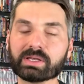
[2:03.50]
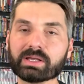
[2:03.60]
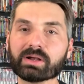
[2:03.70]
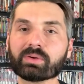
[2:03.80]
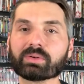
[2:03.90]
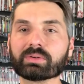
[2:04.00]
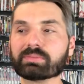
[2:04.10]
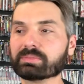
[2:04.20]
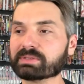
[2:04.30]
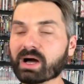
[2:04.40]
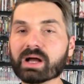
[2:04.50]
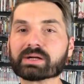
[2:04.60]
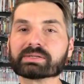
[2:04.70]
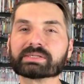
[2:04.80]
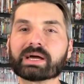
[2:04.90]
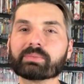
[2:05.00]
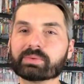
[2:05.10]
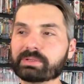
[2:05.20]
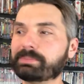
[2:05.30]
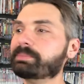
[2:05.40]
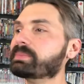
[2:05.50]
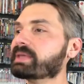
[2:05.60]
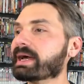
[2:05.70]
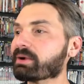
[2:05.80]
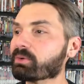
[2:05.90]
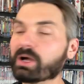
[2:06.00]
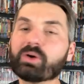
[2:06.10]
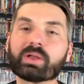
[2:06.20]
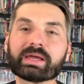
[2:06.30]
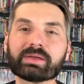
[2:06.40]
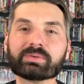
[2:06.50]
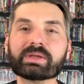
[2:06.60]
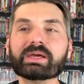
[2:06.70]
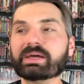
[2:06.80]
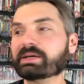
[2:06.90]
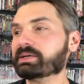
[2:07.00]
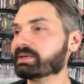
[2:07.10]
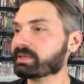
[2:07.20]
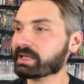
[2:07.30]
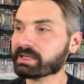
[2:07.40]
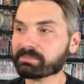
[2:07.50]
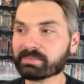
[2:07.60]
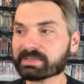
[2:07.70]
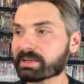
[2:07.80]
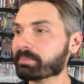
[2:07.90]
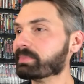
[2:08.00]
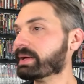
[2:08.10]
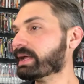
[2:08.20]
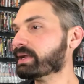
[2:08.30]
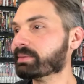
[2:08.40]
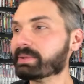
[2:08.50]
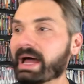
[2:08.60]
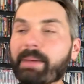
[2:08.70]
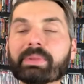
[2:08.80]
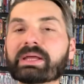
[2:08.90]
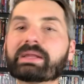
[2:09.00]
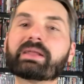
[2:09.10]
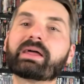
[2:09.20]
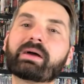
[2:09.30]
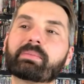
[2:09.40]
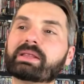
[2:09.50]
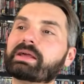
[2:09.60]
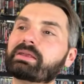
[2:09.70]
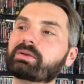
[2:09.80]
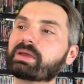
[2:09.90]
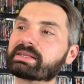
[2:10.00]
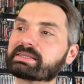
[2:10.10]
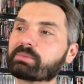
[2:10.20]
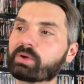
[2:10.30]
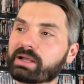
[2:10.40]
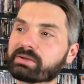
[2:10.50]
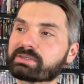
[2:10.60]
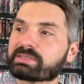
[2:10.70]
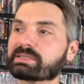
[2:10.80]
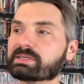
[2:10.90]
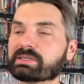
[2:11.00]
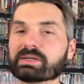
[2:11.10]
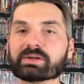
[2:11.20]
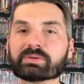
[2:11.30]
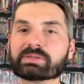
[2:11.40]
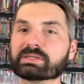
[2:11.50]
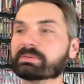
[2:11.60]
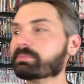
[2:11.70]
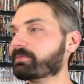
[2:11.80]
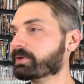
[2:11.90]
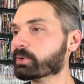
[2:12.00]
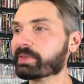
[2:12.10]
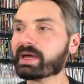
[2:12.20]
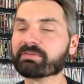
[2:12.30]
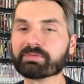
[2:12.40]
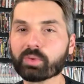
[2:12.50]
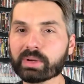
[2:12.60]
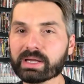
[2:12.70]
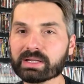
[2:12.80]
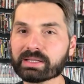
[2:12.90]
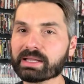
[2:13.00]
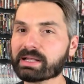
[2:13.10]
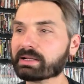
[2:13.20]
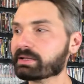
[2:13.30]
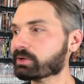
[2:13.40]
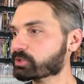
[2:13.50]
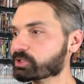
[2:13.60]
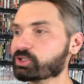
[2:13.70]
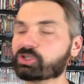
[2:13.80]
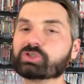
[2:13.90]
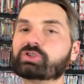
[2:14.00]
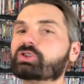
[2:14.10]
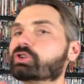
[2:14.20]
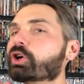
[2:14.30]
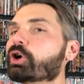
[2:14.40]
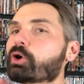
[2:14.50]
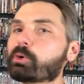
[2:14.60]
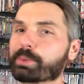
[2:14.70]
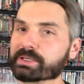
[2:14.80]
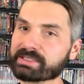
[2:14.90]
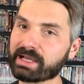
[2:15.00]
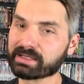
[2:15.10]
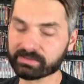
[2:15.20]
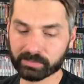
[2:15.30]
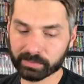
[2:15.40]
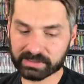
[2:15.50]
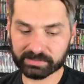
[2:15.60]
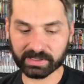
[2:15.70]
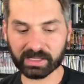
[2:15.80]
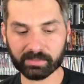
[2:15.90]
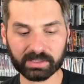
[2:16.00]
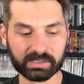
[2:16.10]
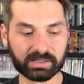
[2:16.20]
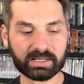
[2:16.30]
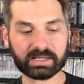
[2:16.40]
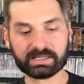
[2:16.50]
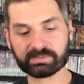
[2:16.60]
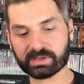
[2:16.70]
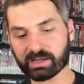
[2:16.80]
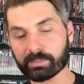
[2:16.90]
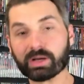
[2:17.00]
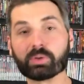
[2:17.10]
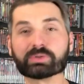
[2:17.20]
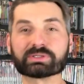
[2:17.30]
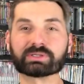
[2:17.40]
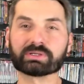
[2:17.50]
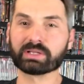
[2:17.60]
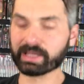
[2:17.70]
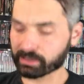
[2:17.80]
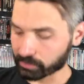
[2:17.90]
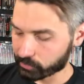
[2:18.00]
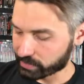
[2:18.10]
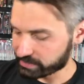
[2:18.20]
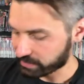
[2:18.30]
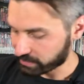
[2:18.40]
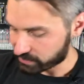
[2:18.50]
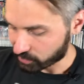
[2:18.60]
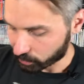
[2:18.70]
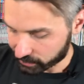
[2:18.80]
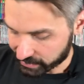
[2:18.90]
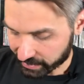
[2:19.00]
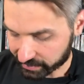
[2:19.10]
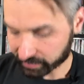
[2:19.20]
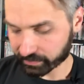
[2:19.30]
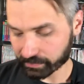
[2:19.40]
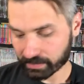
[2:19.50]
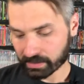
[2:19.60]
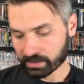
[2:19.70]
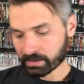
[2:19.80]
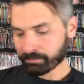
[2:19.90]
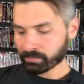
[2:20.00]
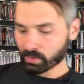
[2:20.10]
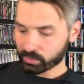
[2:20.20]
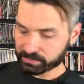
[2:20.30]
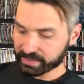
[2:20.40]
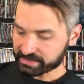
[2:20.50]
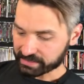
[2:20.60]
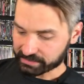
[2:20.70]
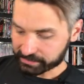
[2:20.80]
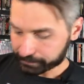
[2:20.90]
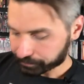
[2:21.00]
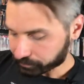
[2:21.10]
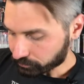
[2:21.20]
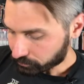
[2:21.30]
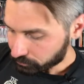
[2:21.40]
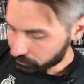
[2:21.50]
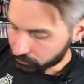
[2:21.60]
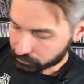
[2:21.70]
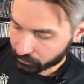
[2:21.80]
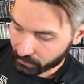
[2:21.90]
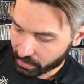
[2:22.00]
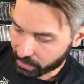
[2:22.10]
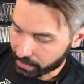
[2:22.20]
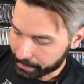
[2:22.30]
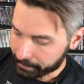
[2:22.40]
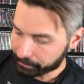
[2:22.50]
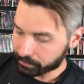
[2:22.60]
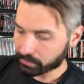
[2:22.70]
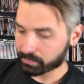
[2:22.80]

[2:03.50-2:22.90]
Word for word: you know daughters i would i don't know like you they something end up happening to them and then you get someone else to you know to fill that void and then you're just too protective i mean he's becoming he's becoming almost like a lunatic he's so protective which makes sense um